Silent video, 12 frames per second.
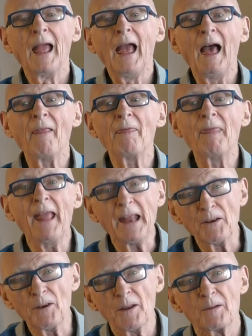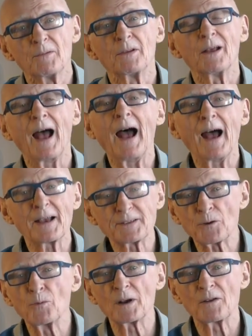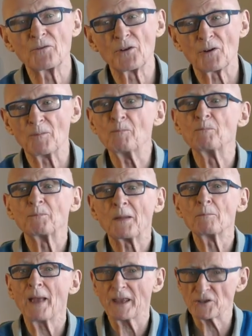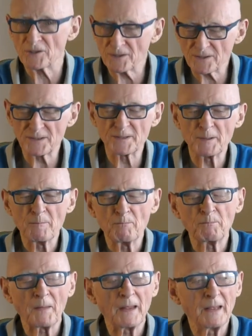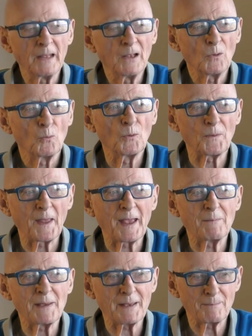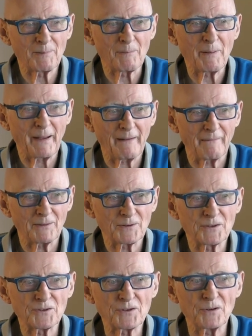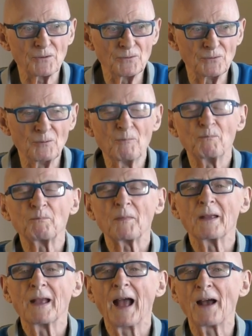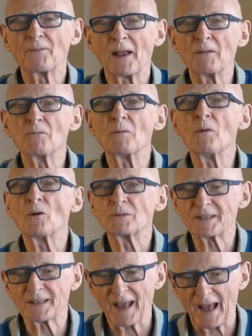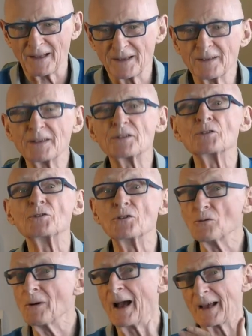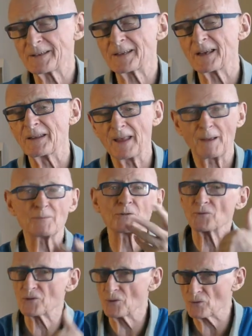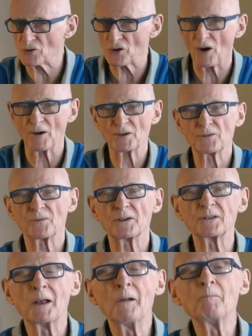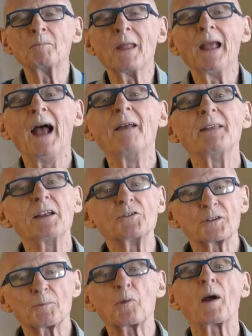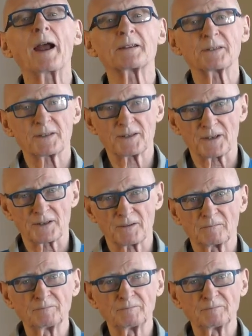and then ask one of your patients, would they be prepared to have a remote scan? And this is you asking them, so there's no charge for it, and then just practice it.